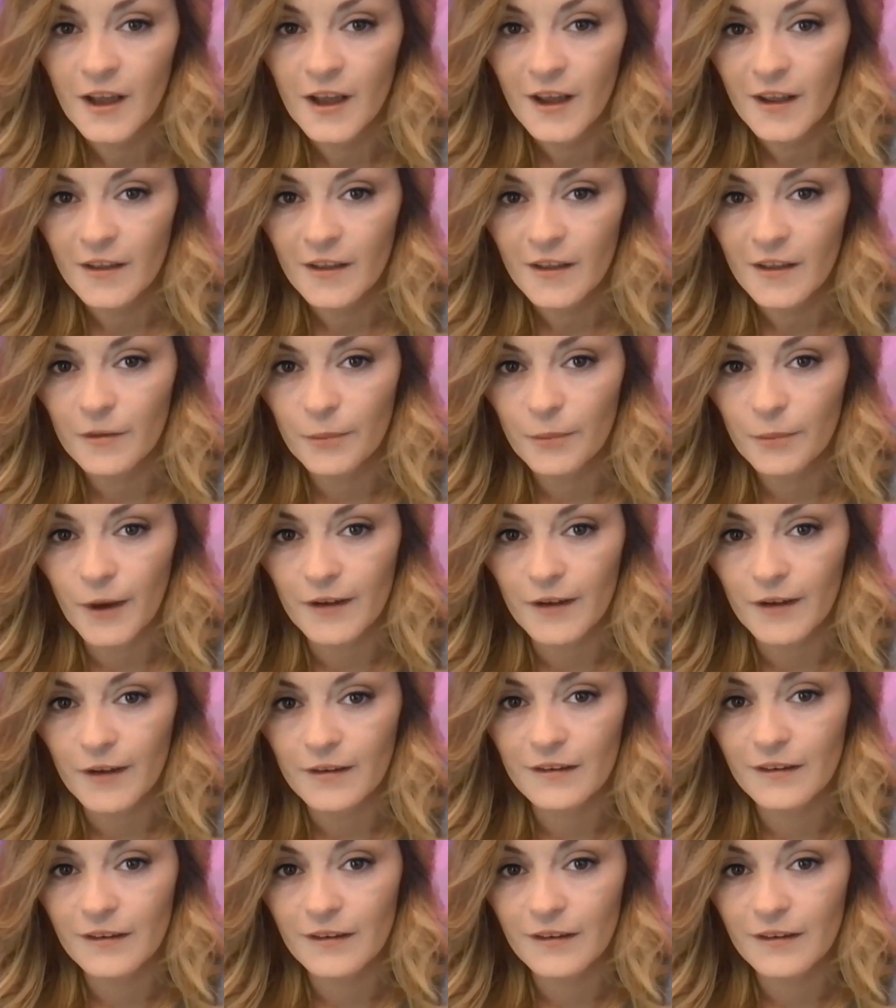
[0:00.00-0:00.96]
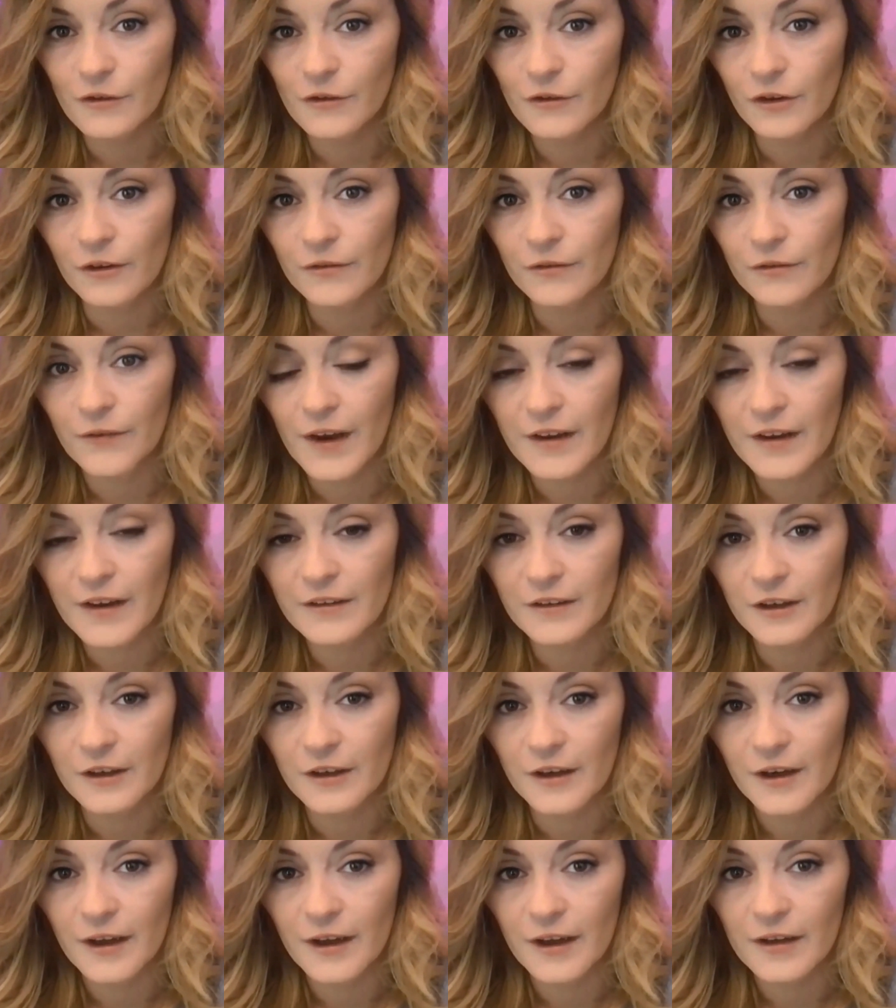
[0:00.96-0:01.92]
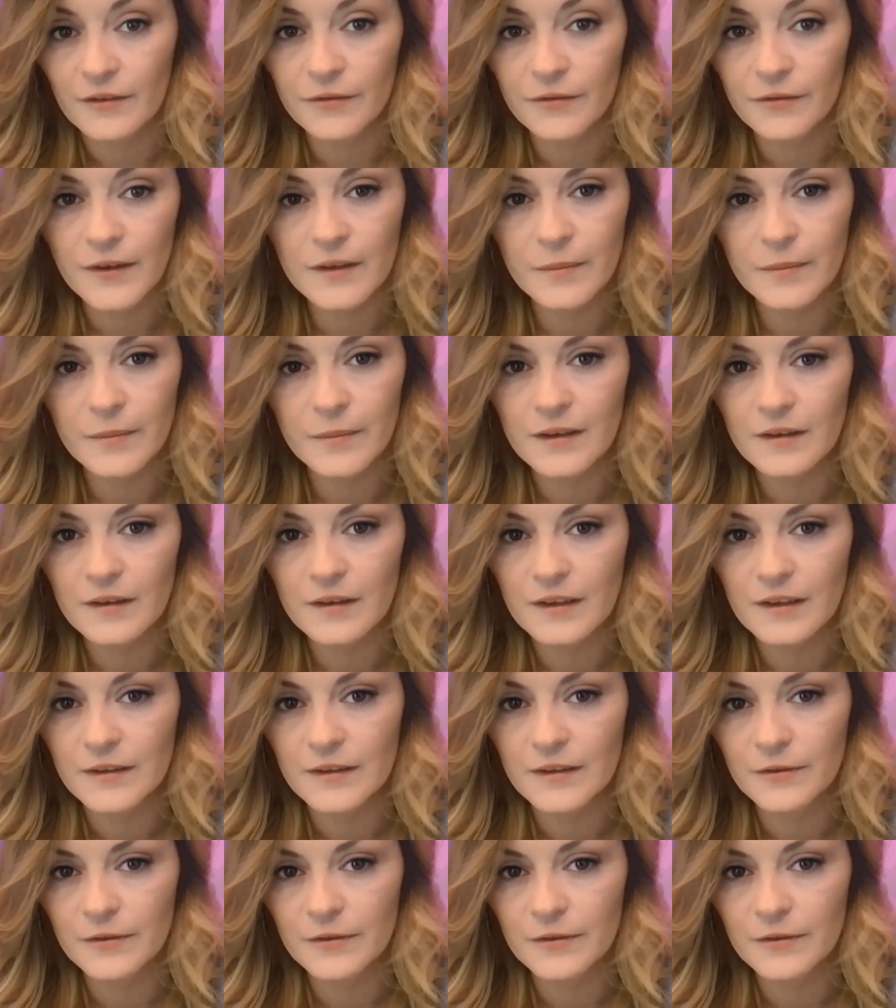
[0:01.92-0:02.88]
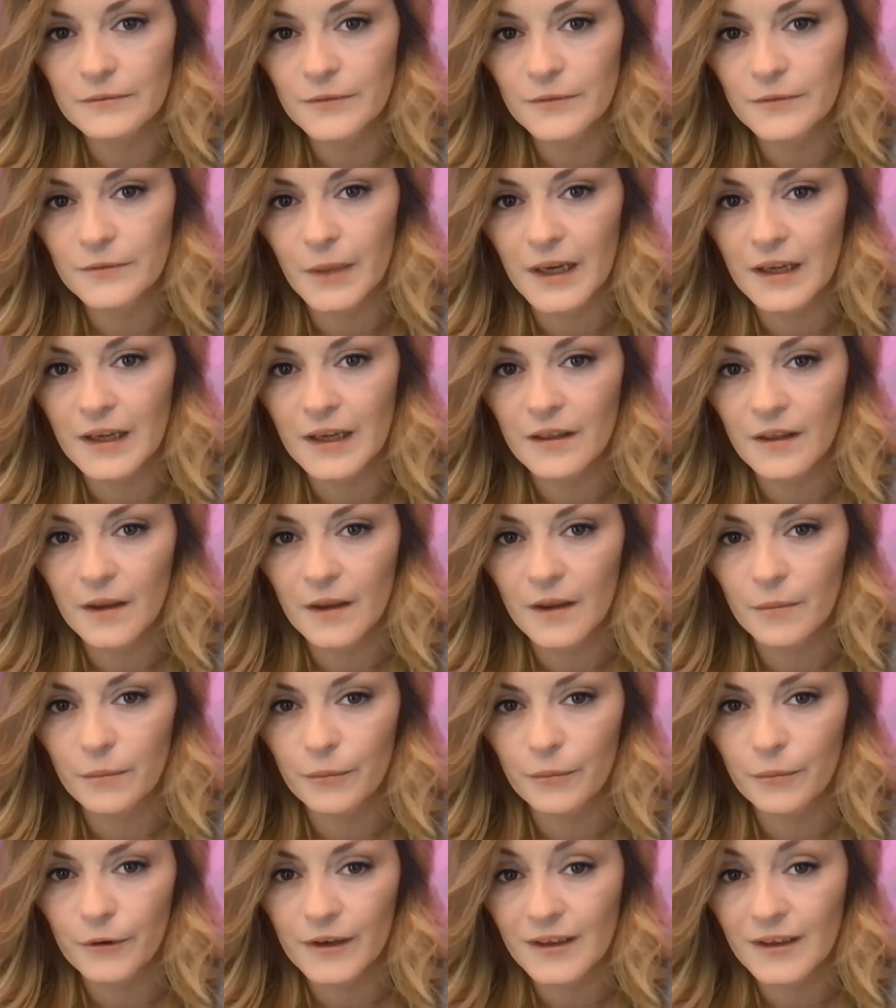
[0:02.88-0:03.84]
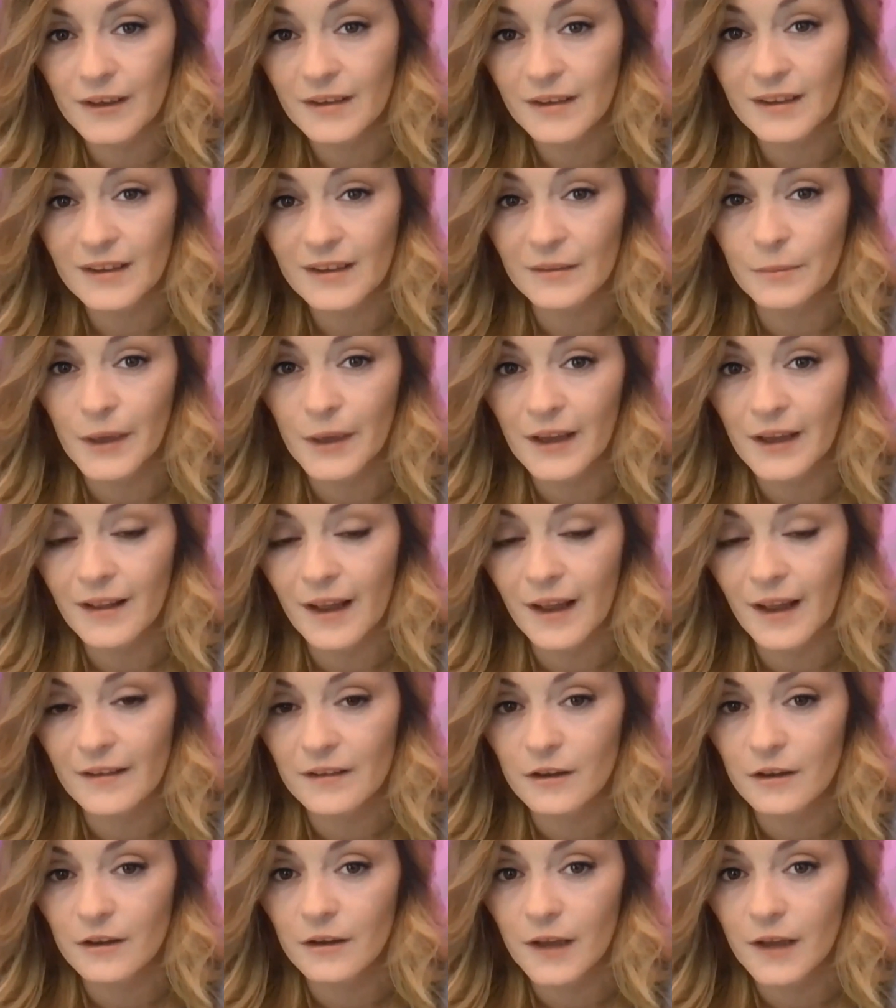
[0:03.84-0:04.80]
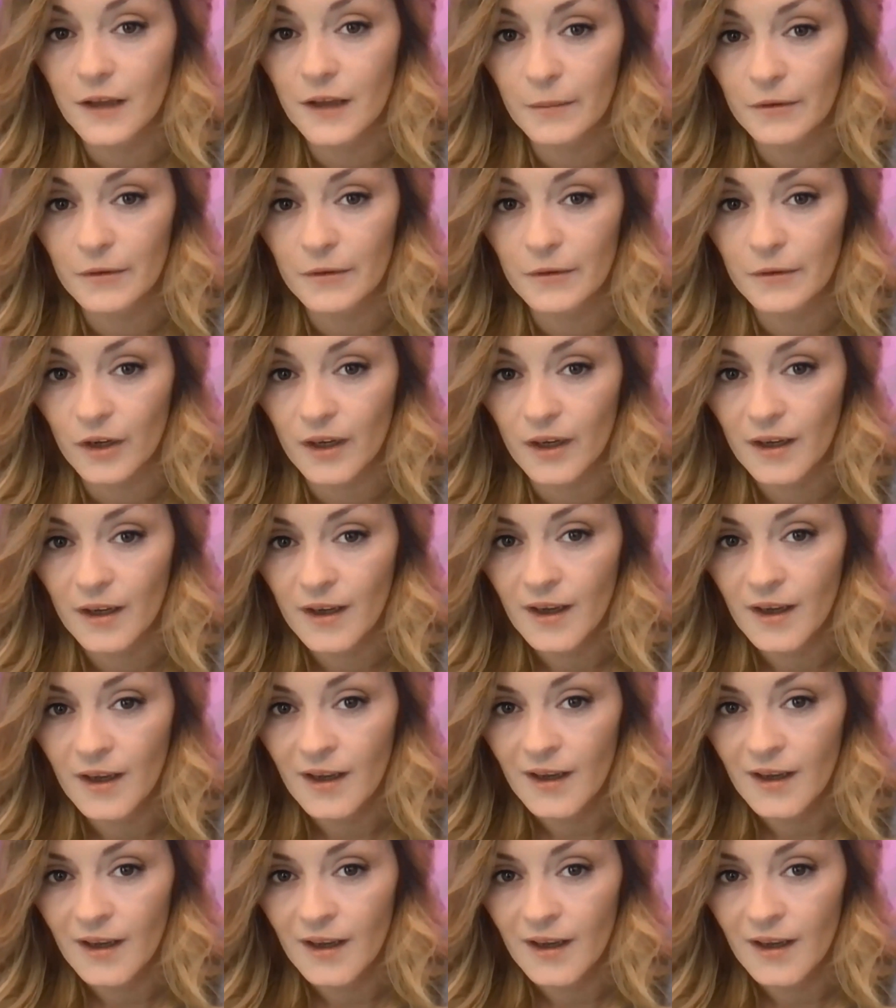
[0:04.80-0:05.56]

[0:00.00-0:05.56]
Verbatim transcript: This process isn't just faster, it's fundamentally different from anything predicted by classical chemistry.